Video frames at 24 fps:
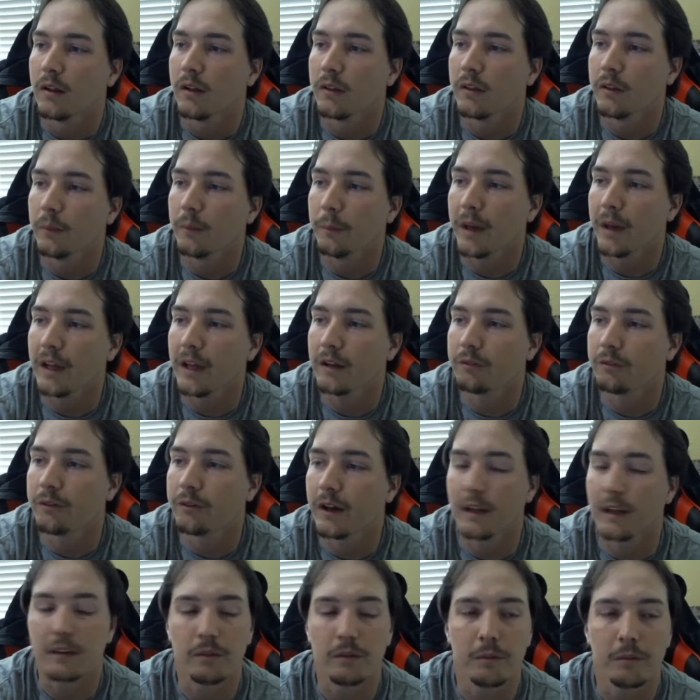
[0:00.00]
The main
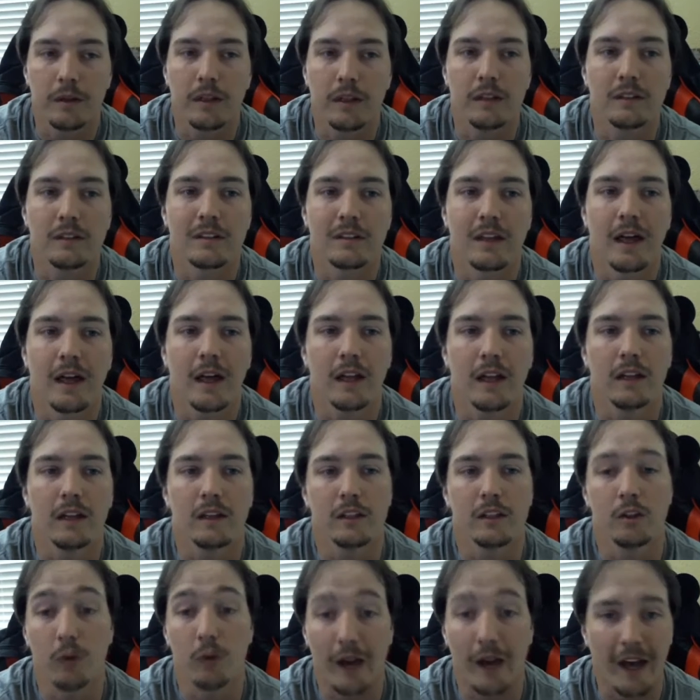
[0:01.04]
effect means that
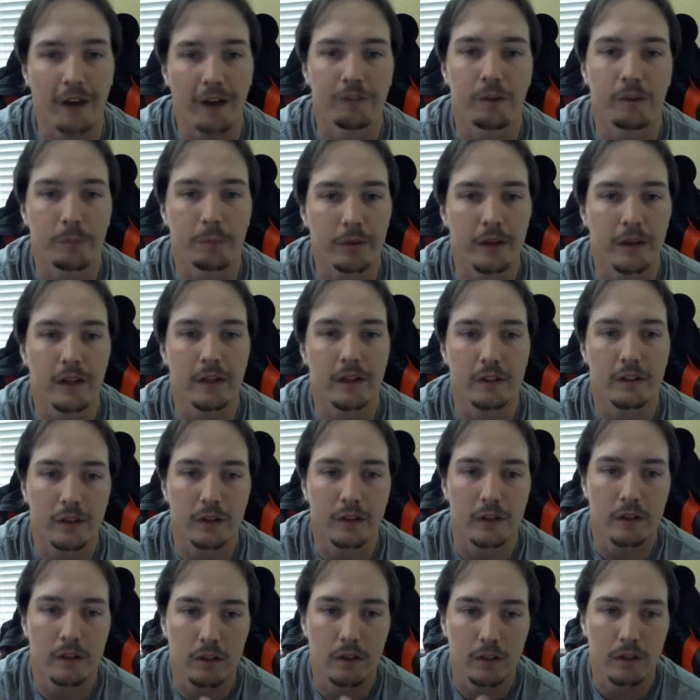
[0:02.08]
you have to play it
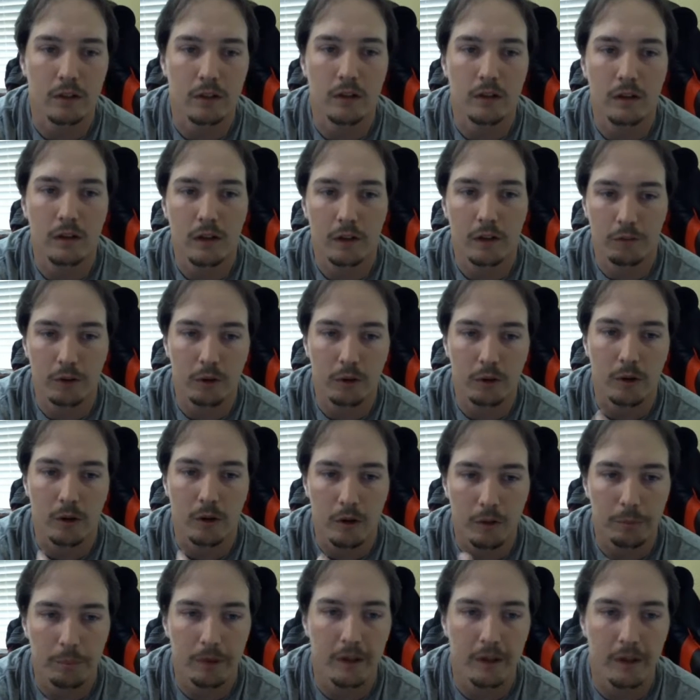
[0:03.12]
during if you're
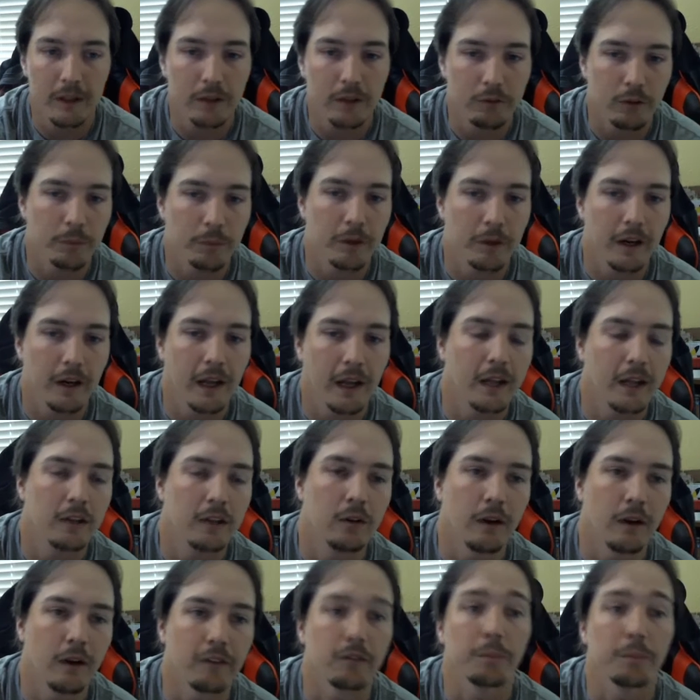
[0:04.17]
playing it from your hand,
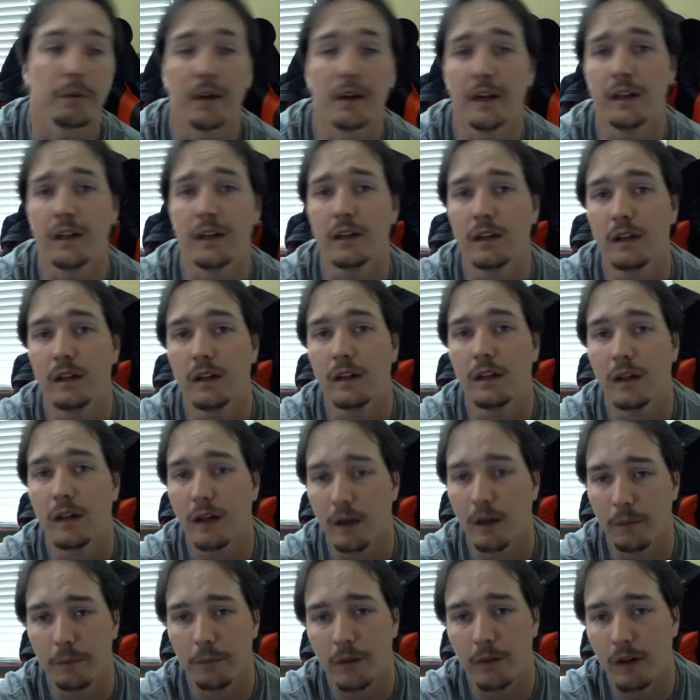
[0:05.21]
you have to play
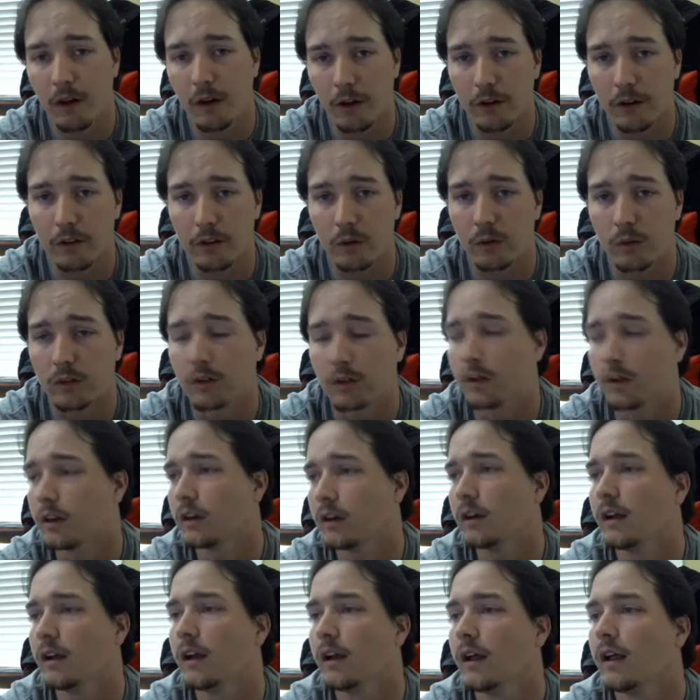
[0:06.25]
it on your
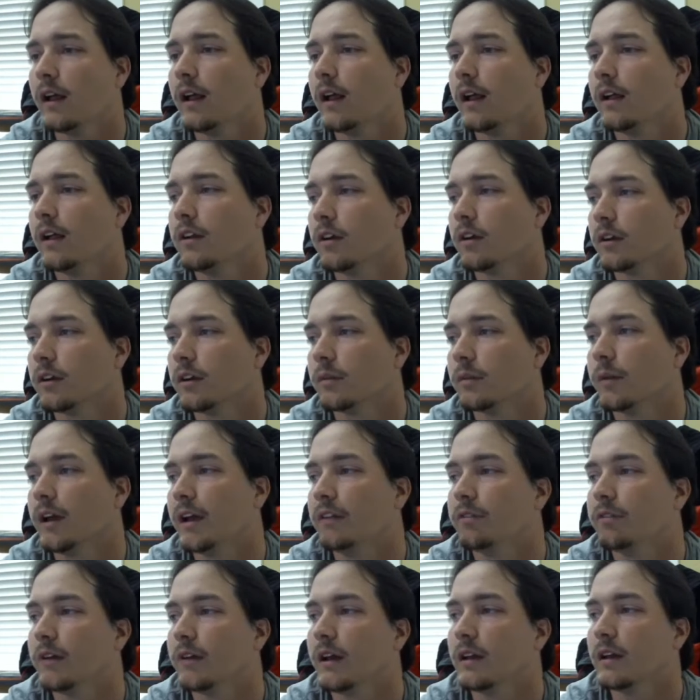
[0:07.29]
turn during your
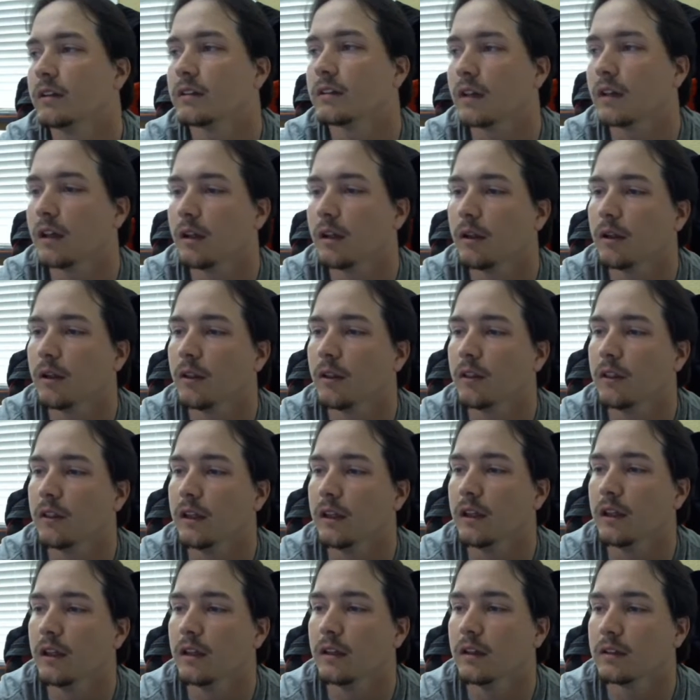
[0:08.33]
main phase.
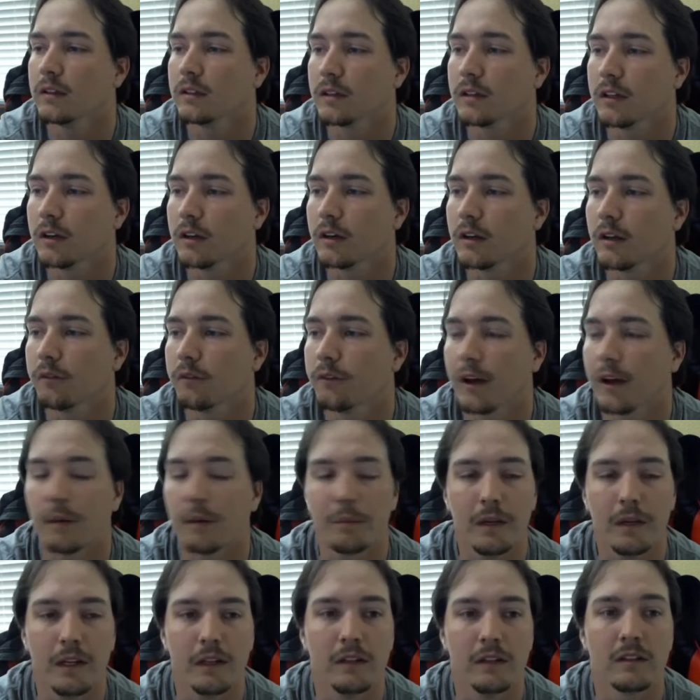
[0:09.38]
The security effect
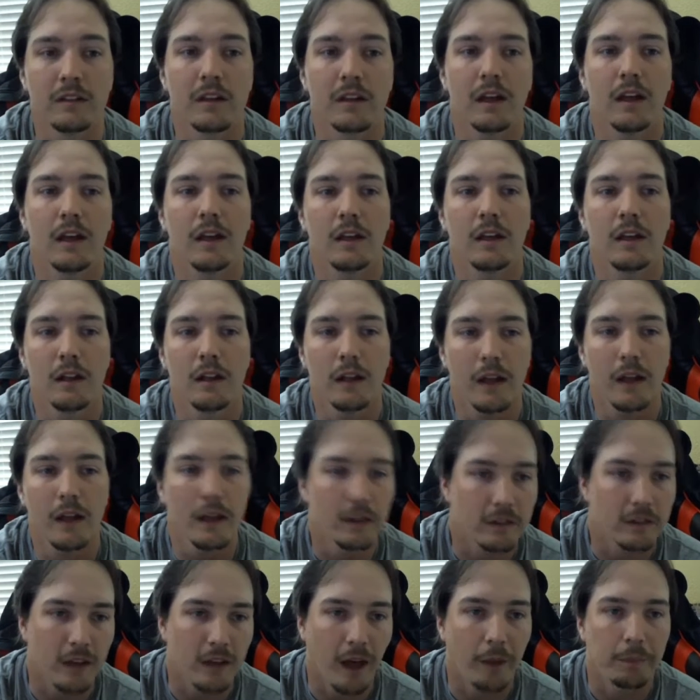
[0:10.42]
means
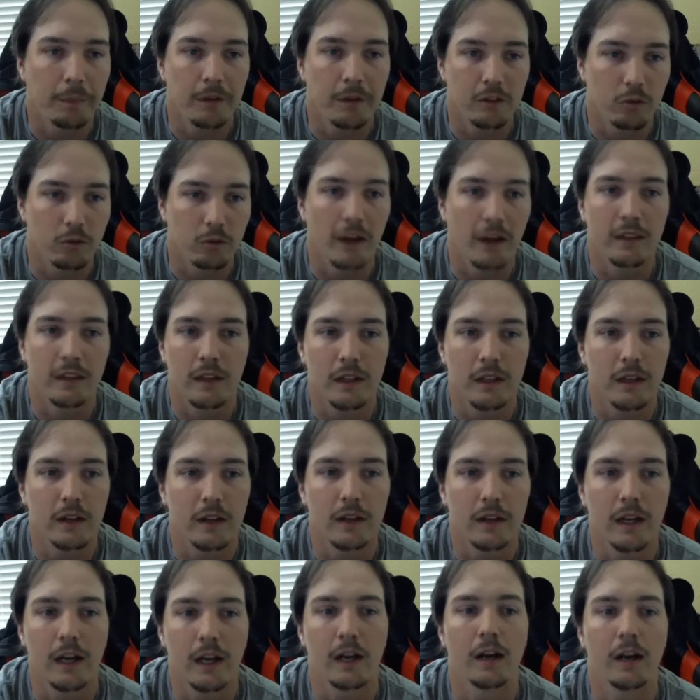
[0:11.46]
it happens right then
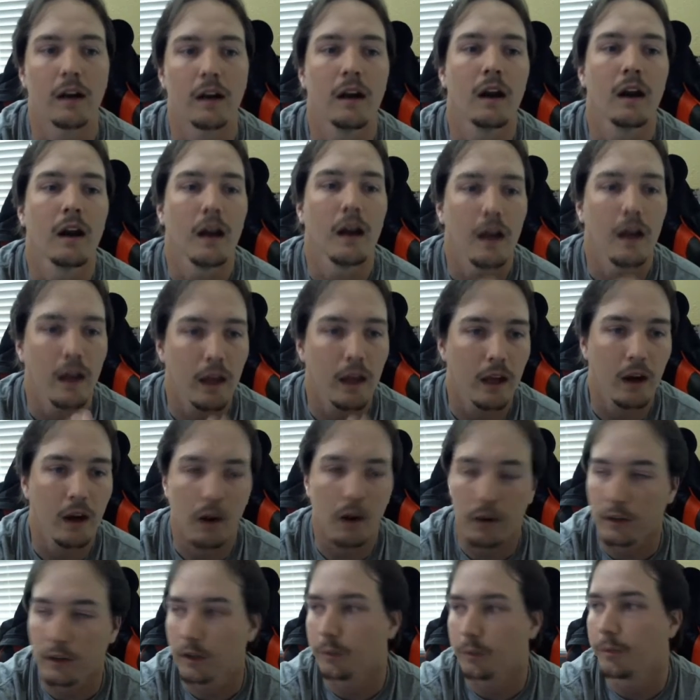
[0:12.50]
and there
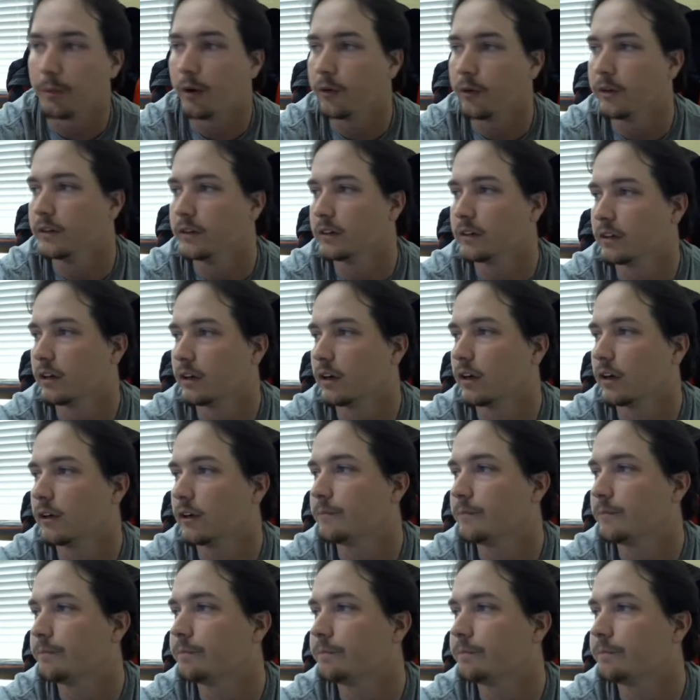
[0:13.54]
on your opponent's turn.